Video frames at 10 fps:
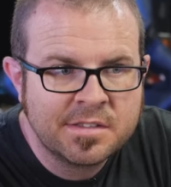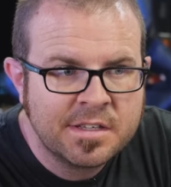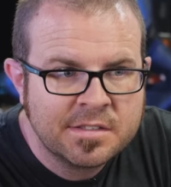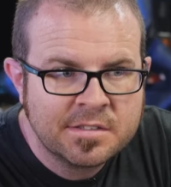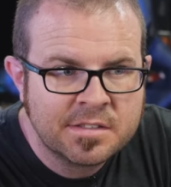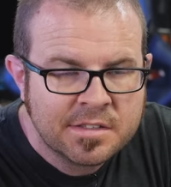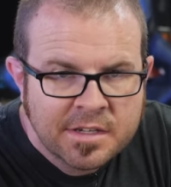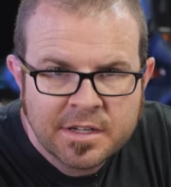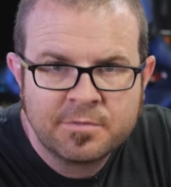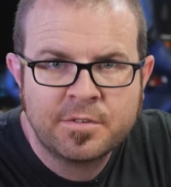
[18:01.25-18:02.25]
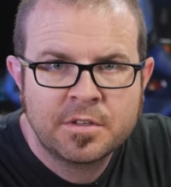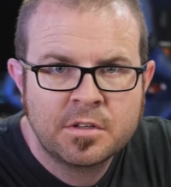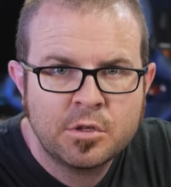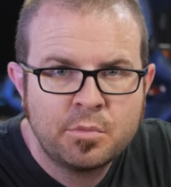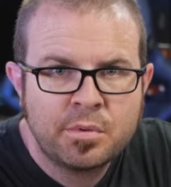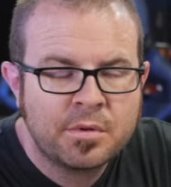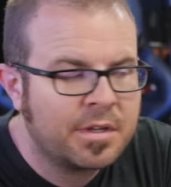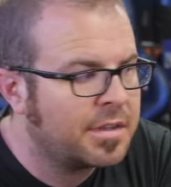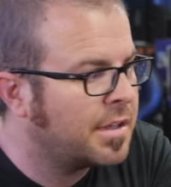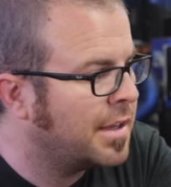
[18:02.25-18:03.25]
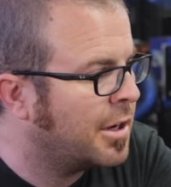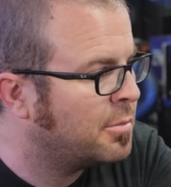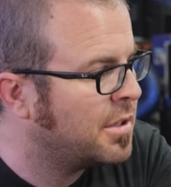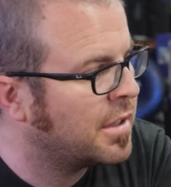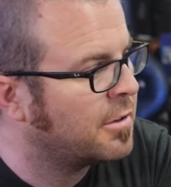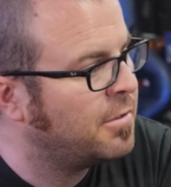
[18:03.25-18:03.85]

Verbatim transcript: and this, and then I can fill the loop, and then I'll be like